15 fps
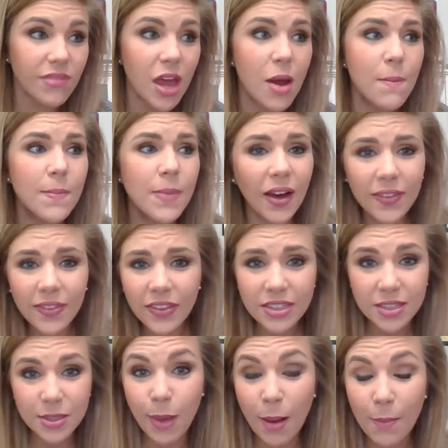a month
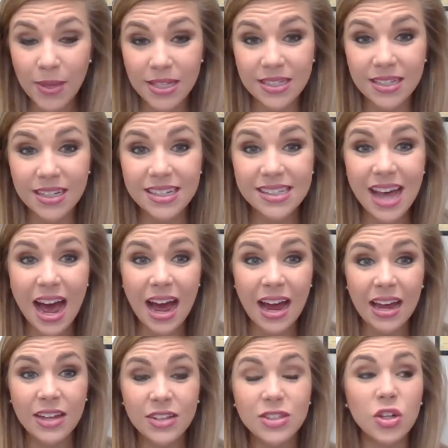into my business,
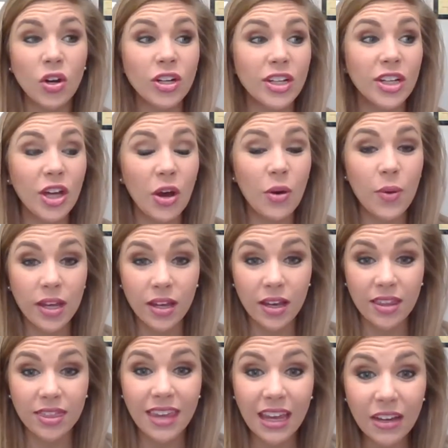I started going.
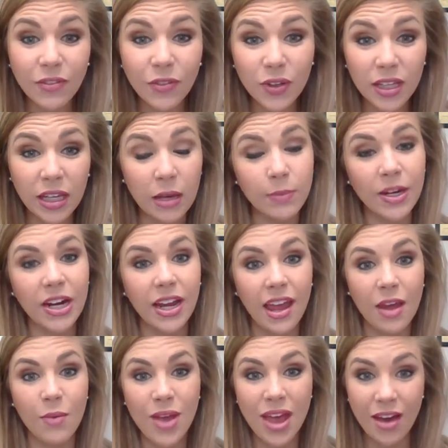Thankfully, in Mary Kay,
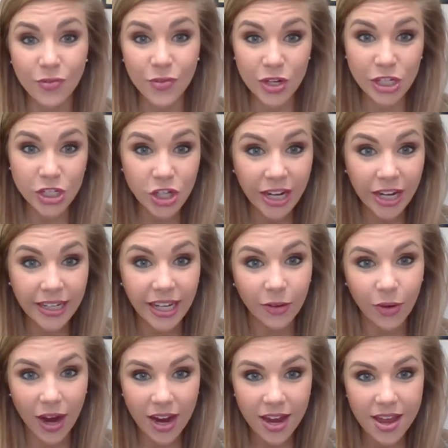we have free training,
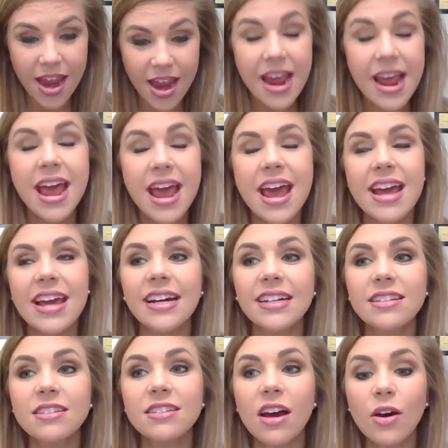right?
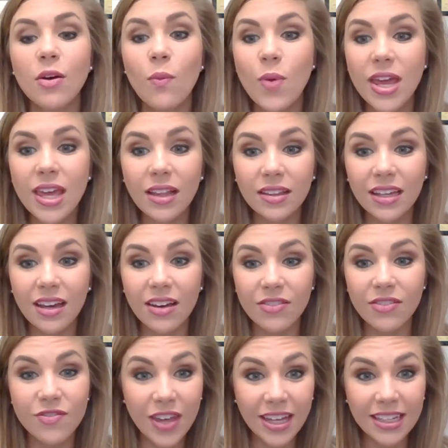And weekly
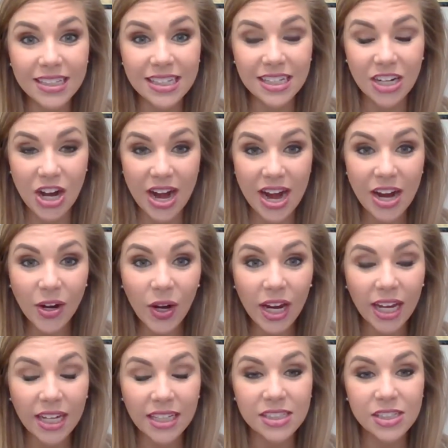events in our area. And